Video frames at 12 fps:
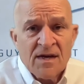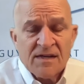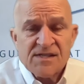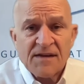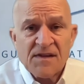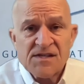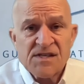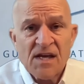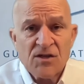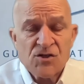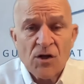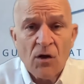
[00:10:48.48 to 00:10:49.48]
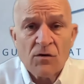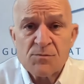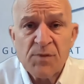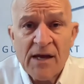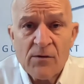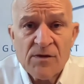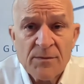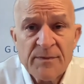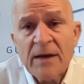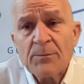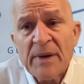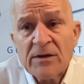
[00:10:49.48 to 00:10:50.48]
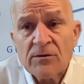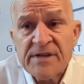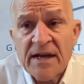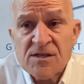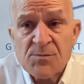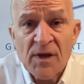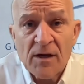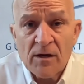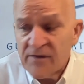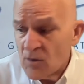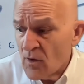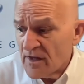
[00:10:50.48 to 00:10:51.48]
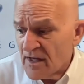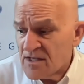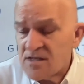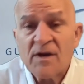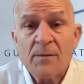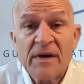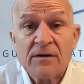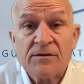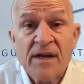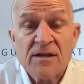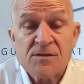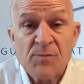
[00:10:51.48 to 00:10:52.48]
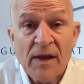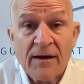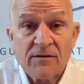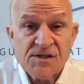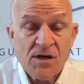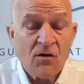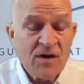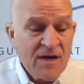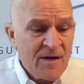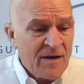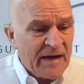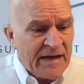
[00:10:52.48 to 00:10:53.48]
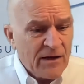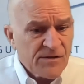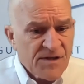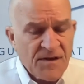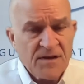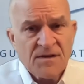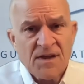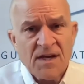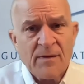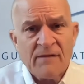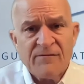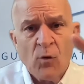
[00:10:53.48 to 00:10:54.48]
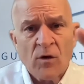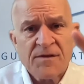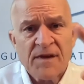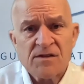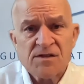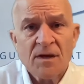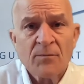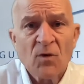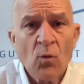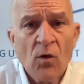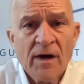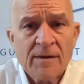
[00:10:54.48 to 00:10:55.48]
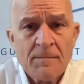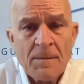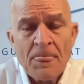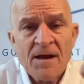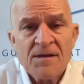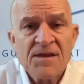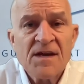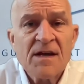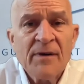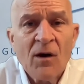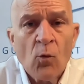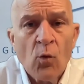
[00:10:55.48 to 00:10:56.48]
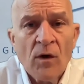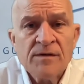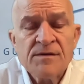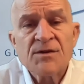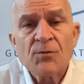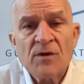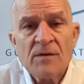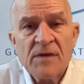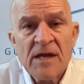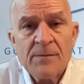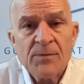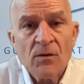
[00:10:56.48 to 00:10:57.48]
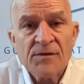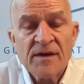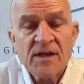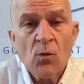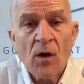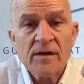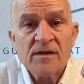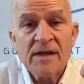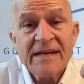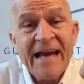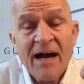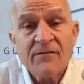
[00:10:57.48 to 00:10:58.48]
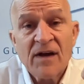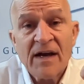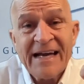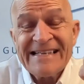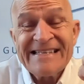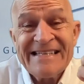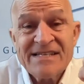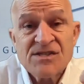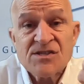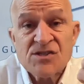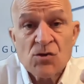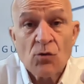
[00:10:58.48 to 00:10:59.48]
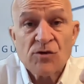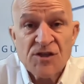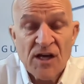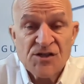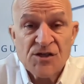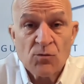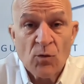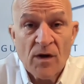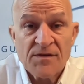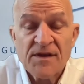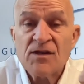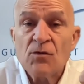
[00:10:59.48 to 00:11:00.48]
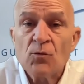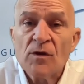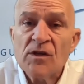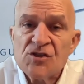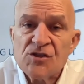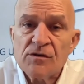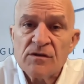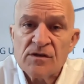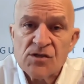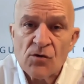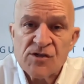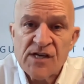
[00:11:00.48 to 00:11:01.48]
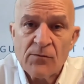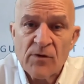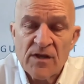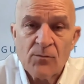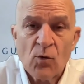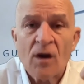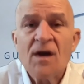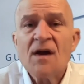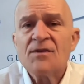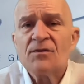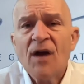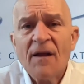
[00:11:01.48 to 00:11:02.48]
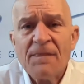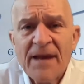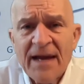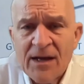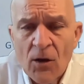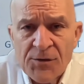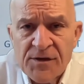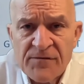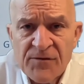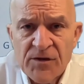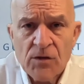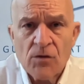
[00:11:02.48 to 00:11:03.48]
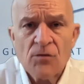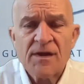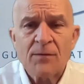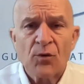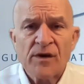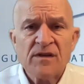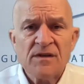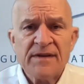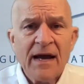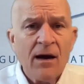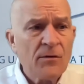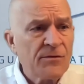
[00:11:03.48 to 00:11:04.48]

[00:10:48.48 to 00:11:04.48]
It's like they say, you should always play with a de- better tennis player if you want to get to be a better tennis player. So here's the thing to think about. Four things. Number one, think about one to three people that you want to have a disassociation with, that you really shouldn't associate with anymore. They're not that healthy for you. They bring you down.